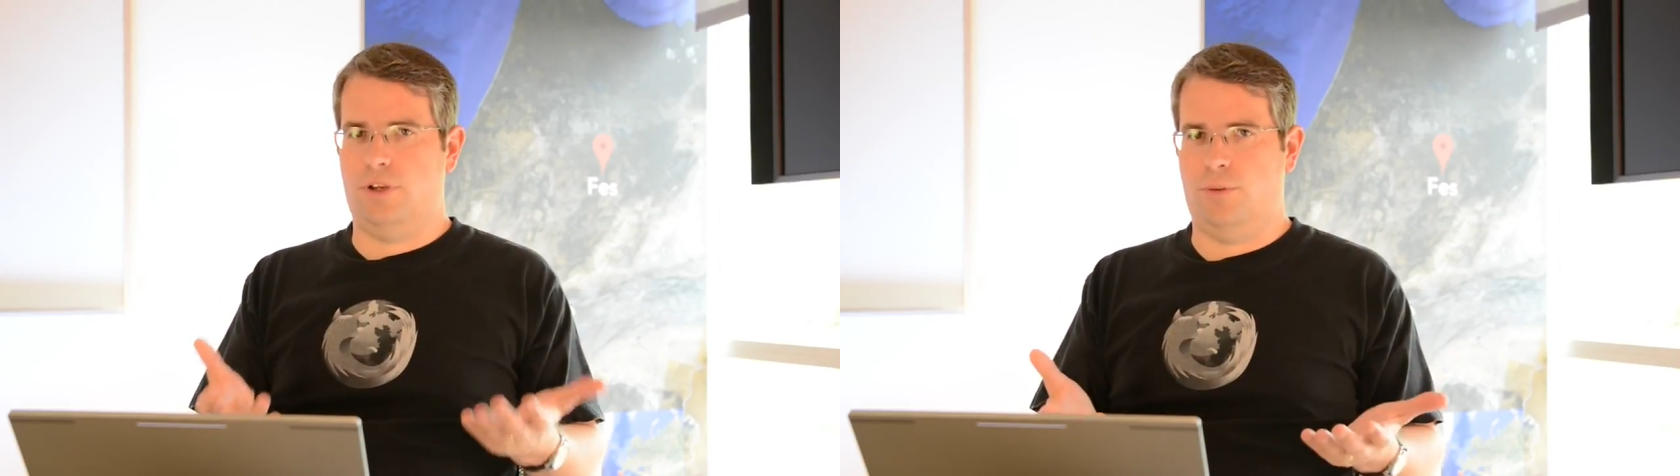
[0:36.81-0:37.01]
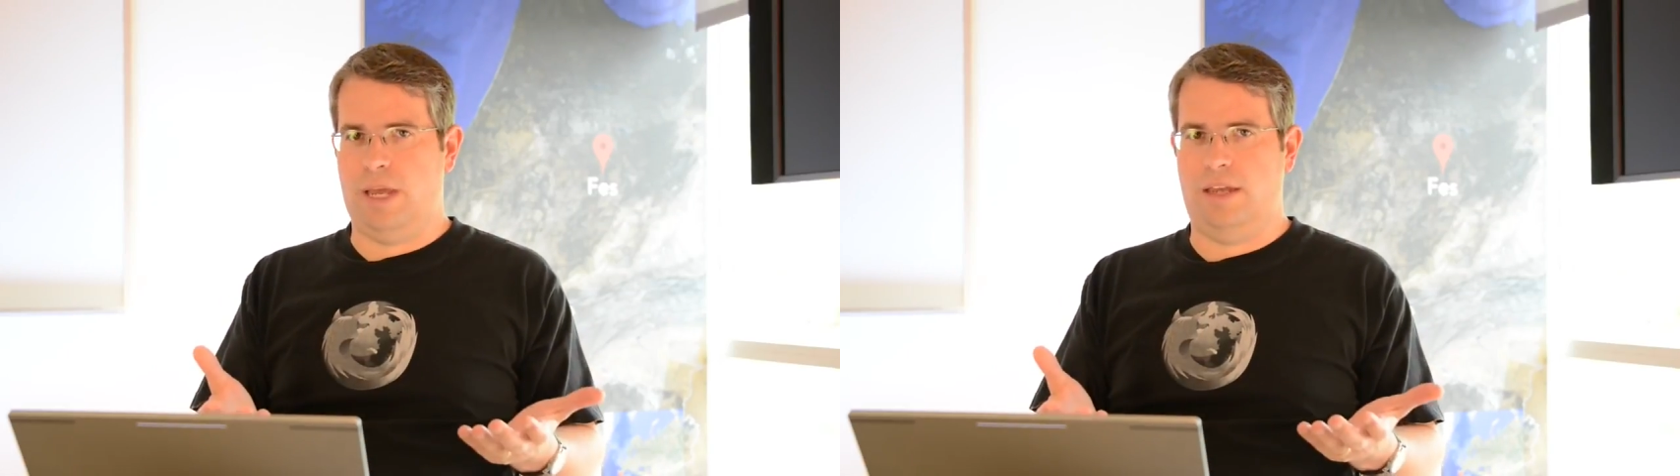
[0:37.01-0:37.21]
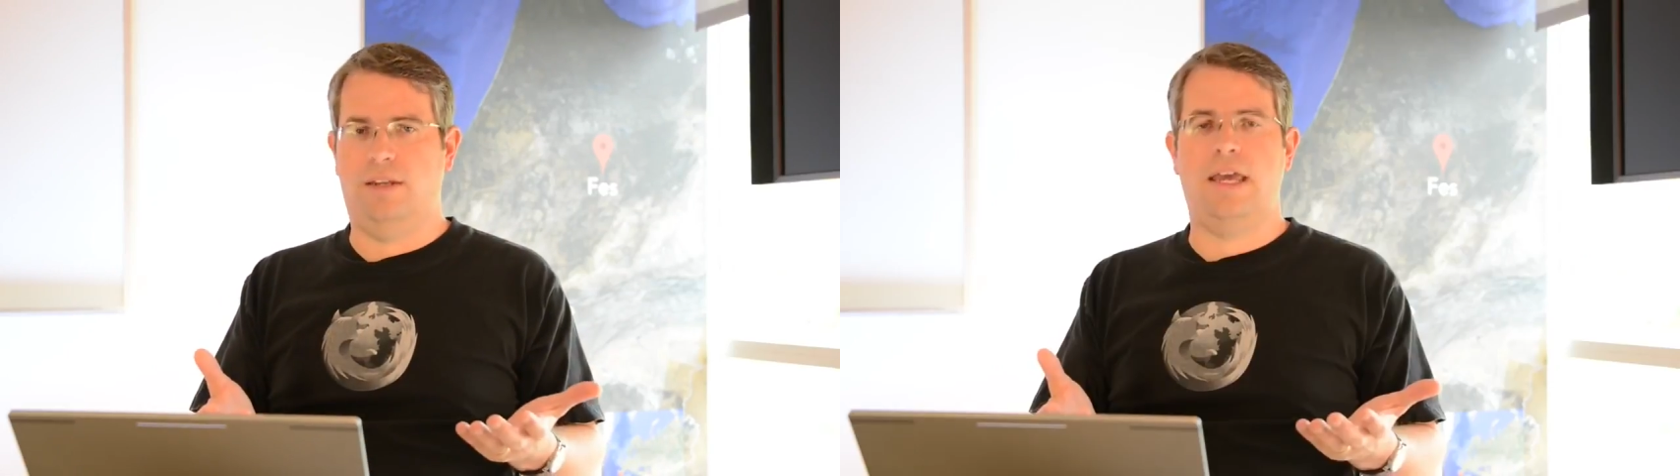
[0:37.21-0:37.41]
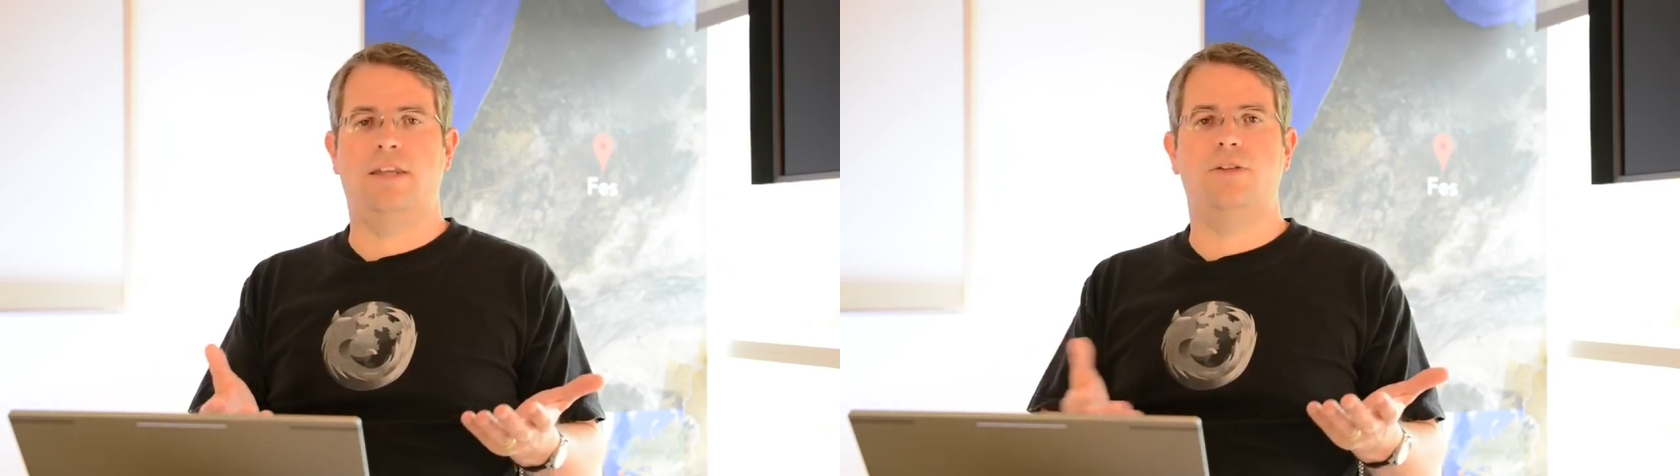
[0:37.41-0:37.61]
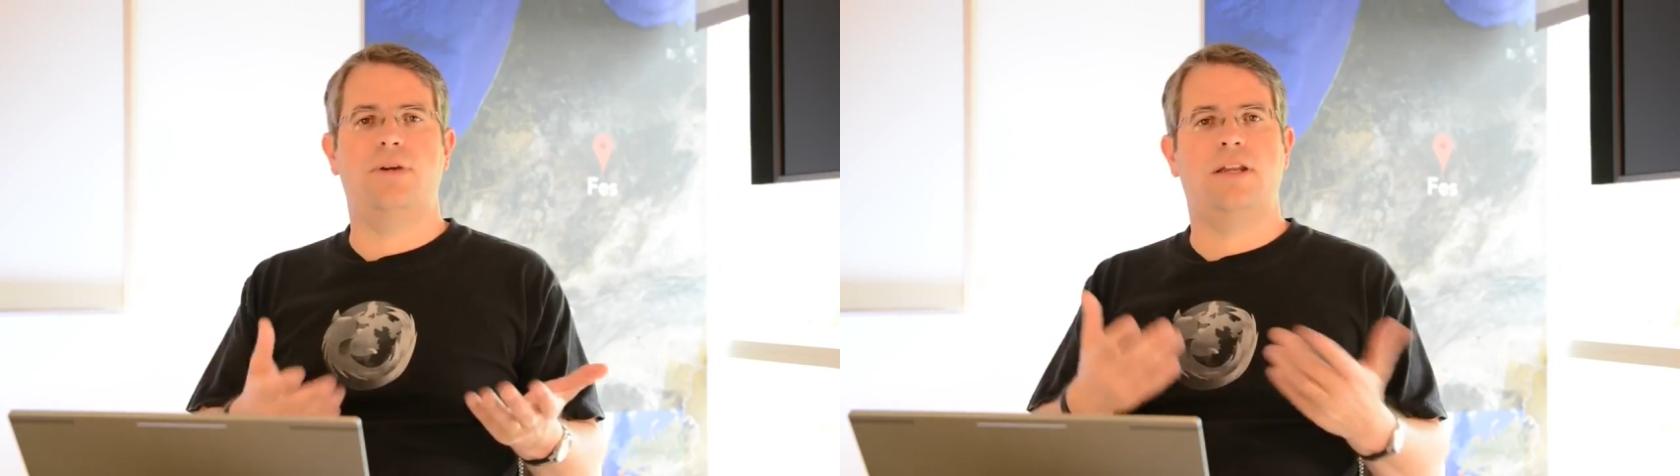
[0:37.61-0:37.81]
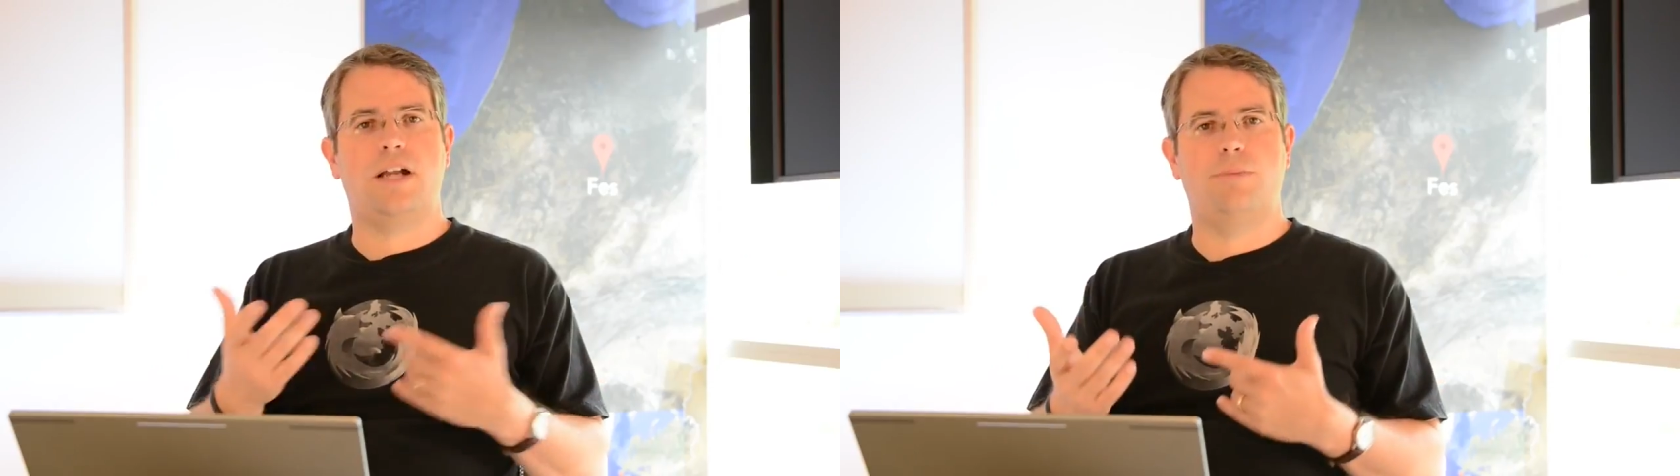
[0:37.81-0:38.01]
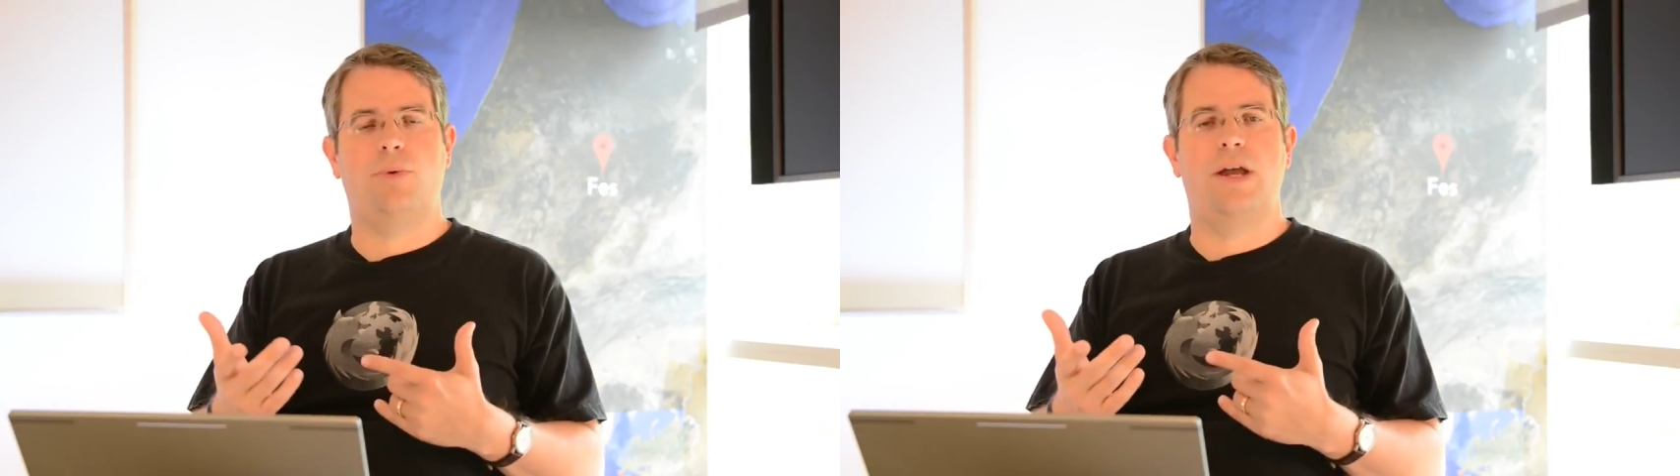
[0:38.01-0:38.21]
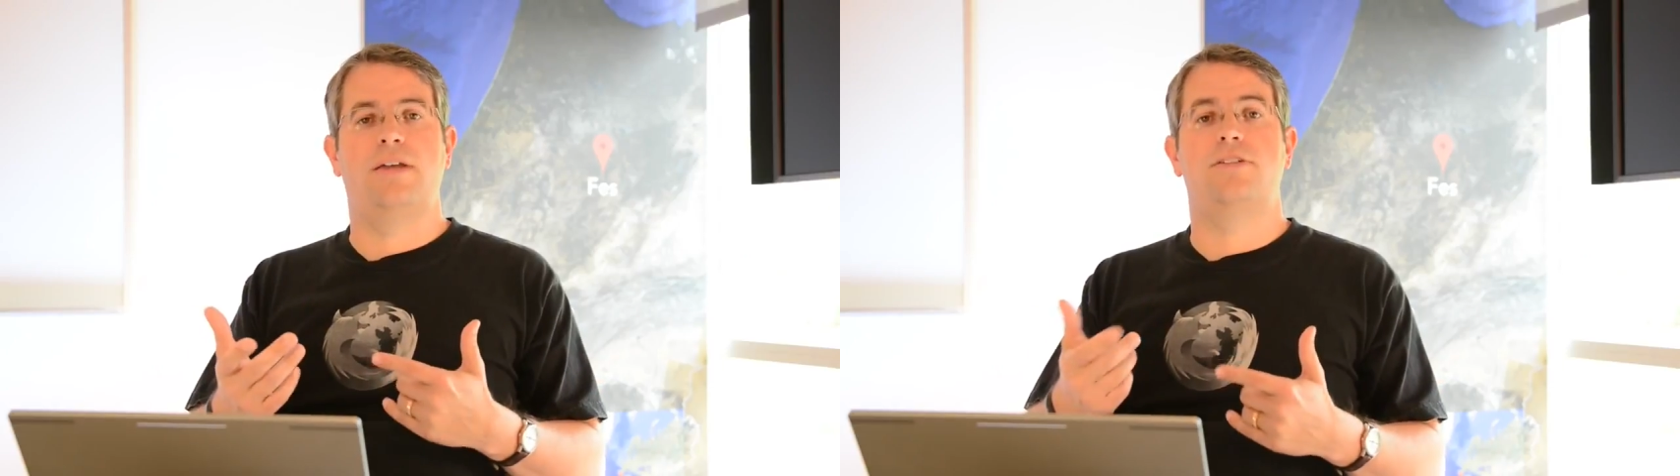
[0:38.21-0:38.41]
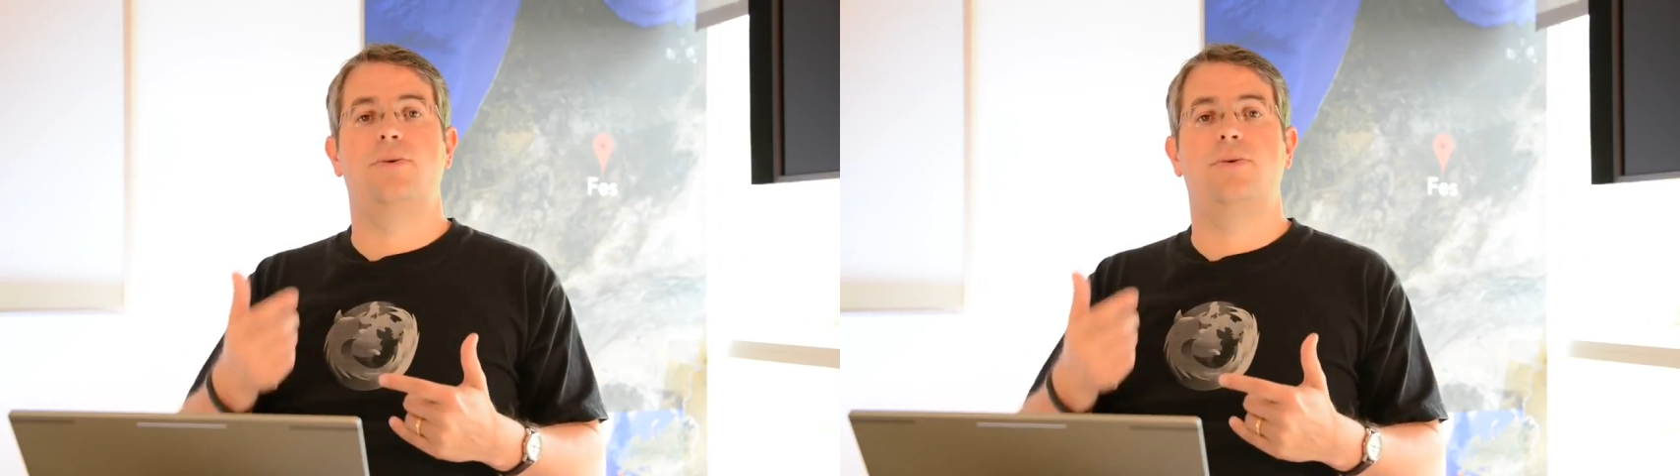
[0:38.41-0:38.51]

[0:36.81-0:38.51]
domain, and do it in a couple ways.